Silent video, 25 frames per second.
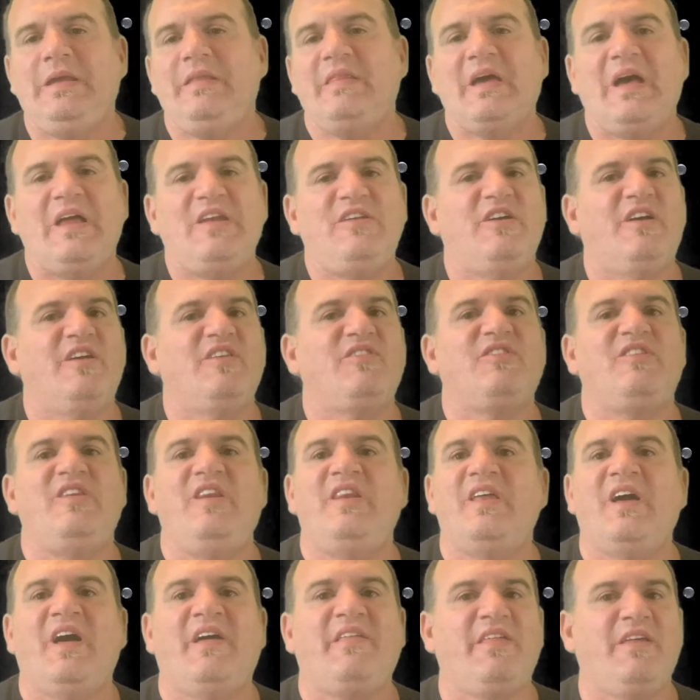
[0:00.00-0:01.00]
that does
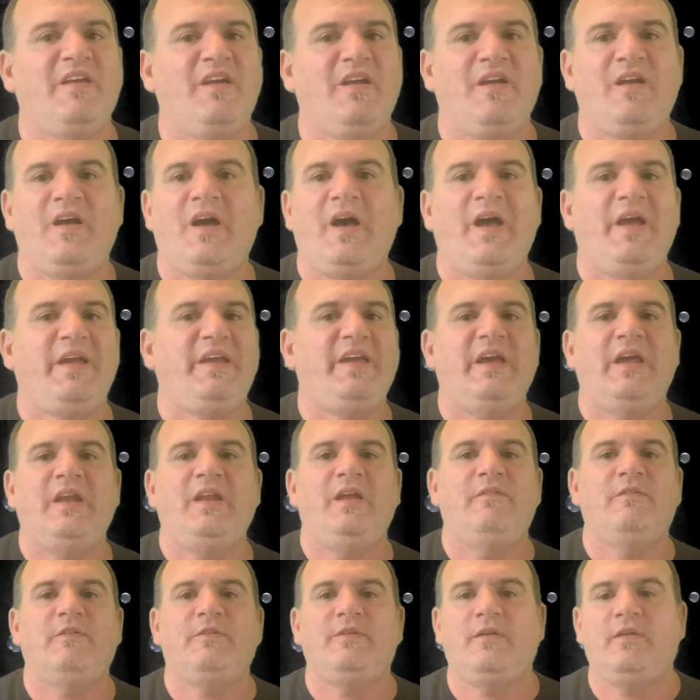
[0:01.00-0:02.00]
nothing.
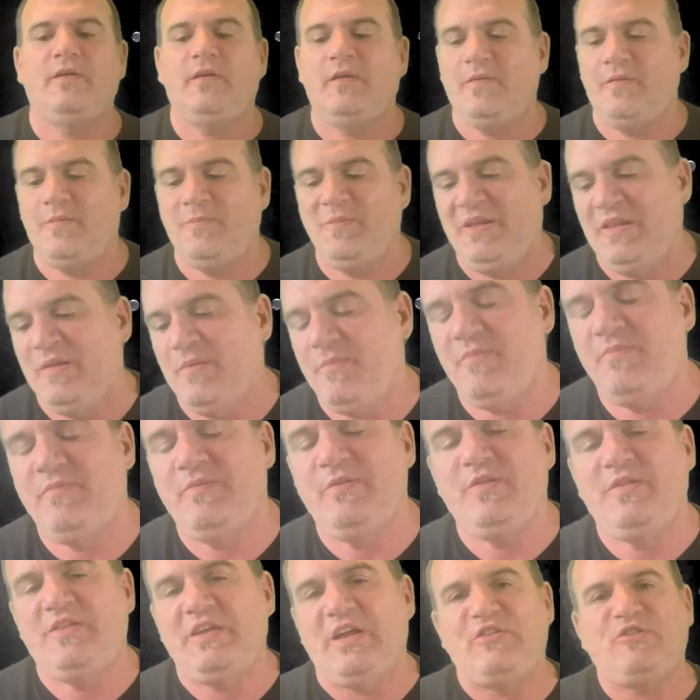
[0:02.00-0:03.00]

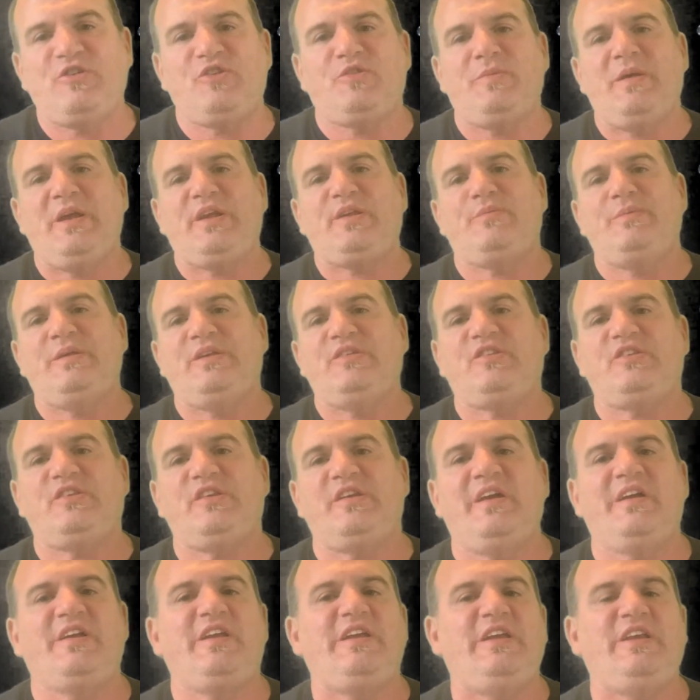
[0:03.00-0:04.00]
That just makes me
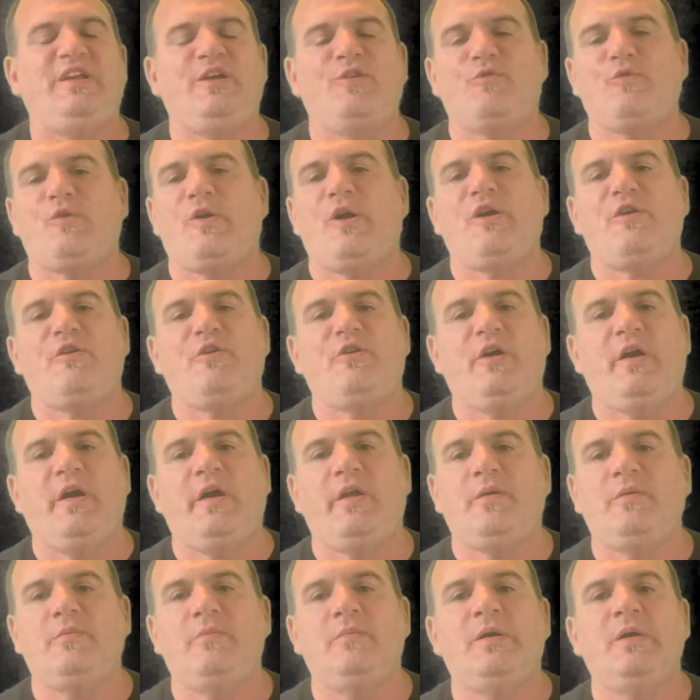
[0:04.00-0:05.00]
sick eating raw
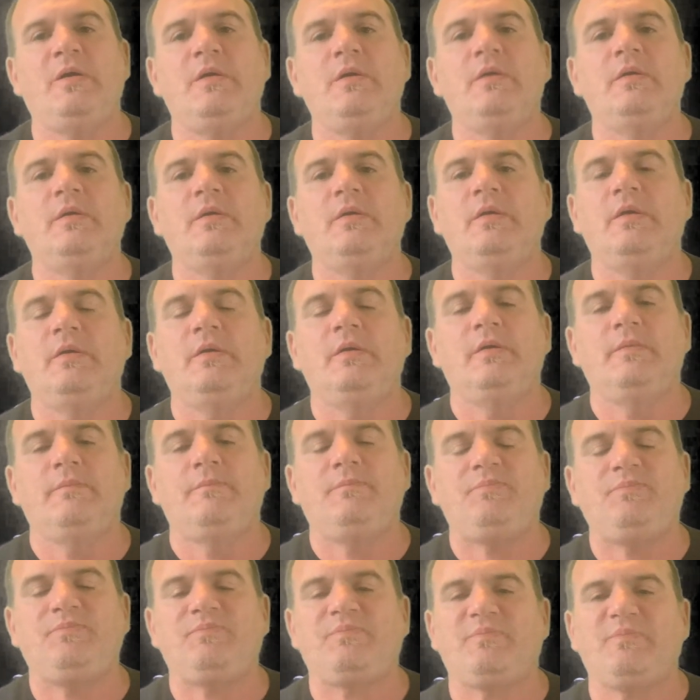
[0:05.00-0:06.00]
kratom.
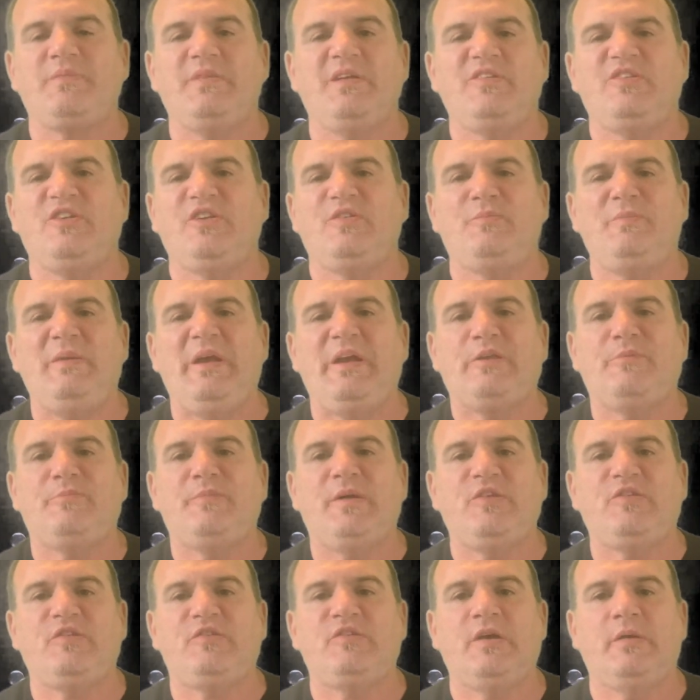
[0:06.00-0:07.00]
It just makes
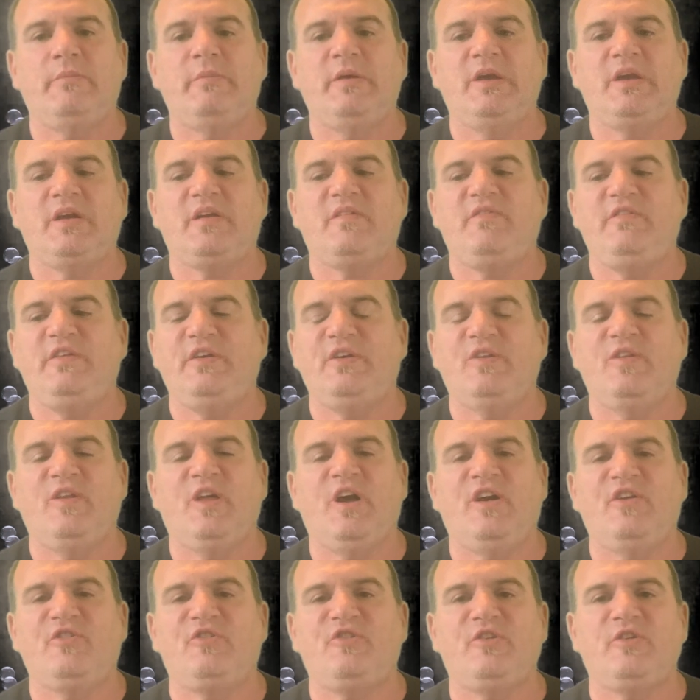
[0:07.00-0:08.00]
my stomach feel
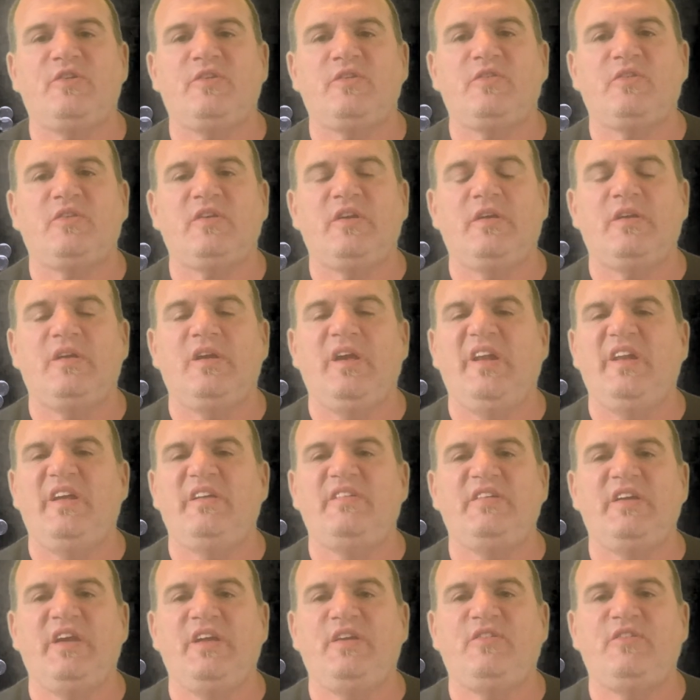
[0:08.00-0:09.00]
nauseous, and
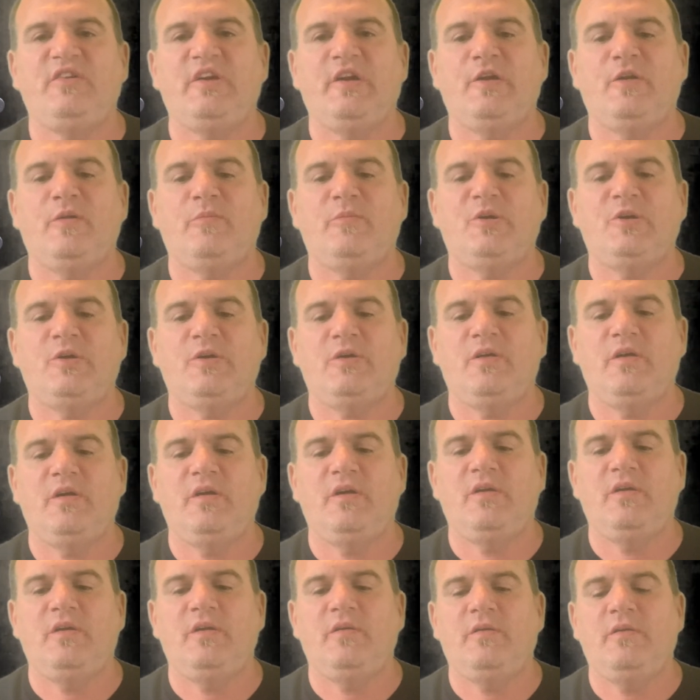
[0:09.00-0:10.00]
it tastes terrible.
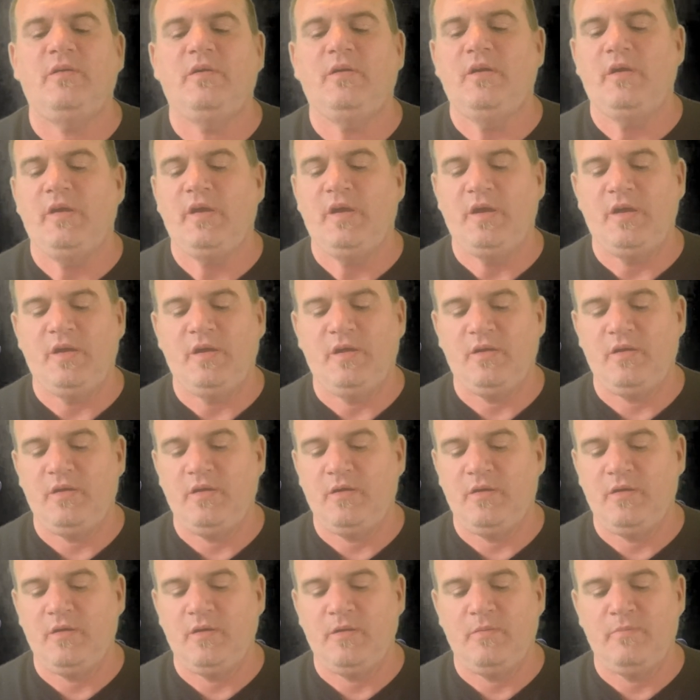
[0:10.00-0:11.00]

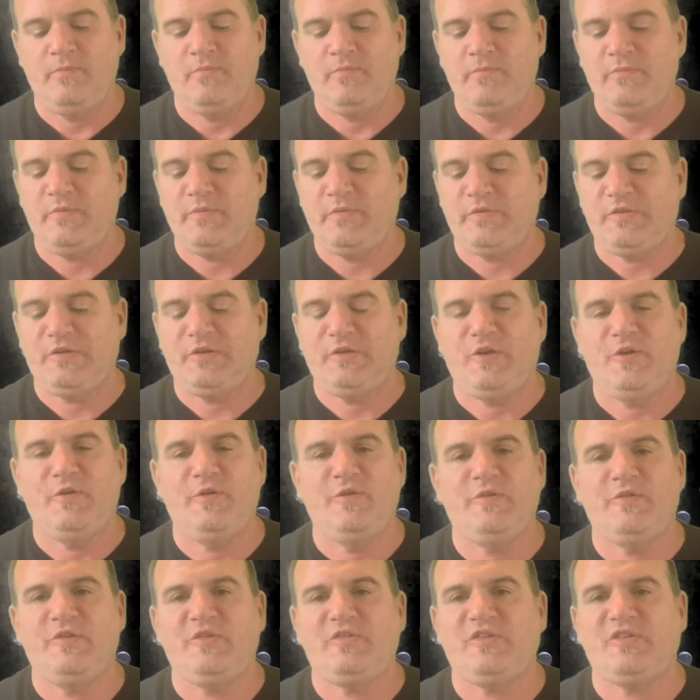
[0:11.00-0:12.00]
And
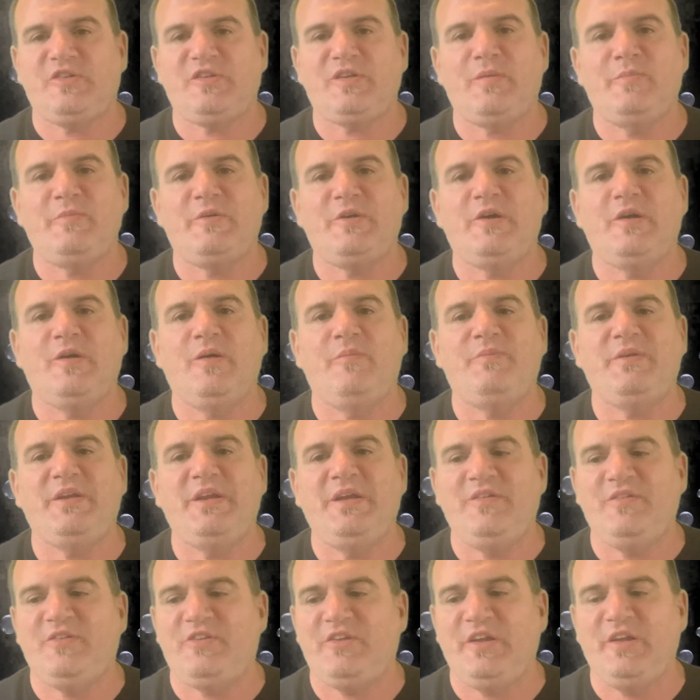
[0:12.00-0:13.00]
so some
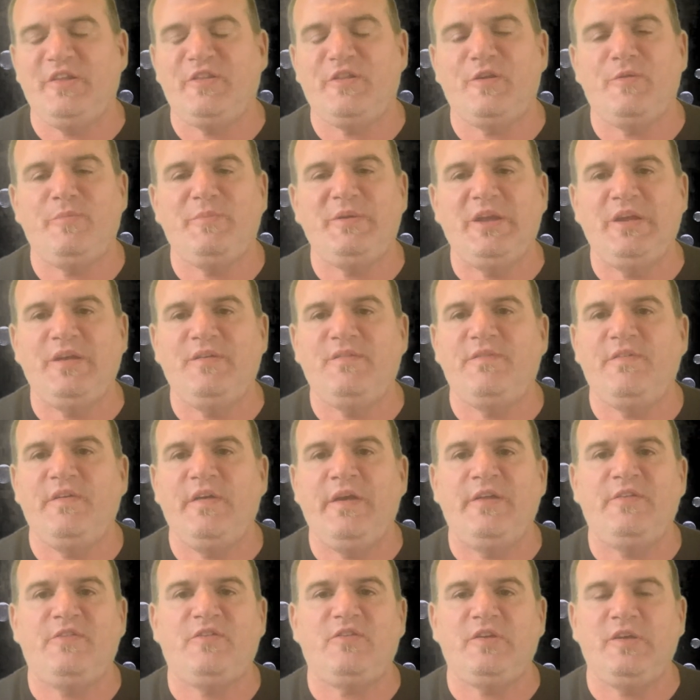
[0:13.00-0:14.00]
companies think they're being
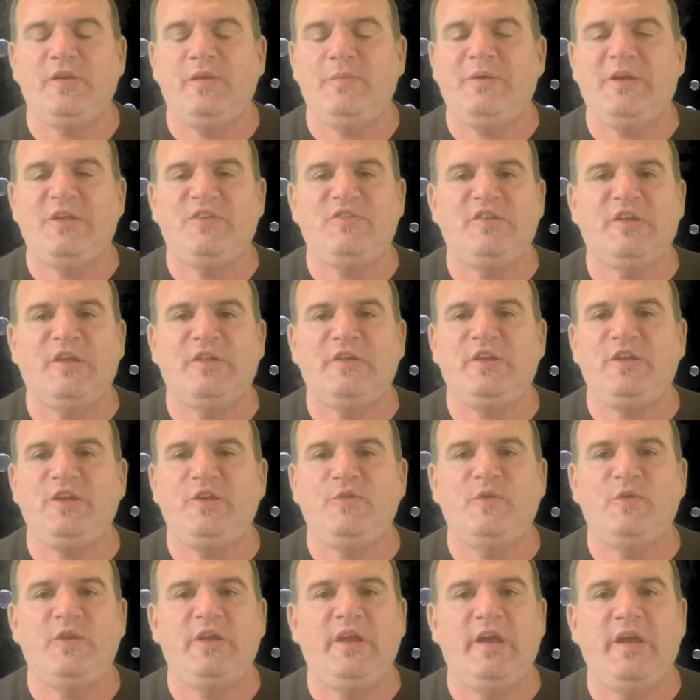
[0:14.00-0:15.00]
fancy by selling
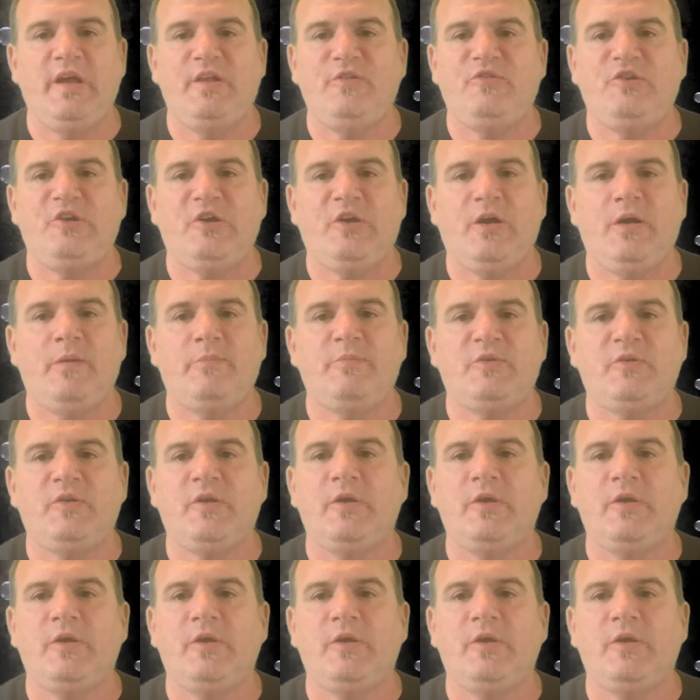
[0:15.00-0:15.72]
you in head shops.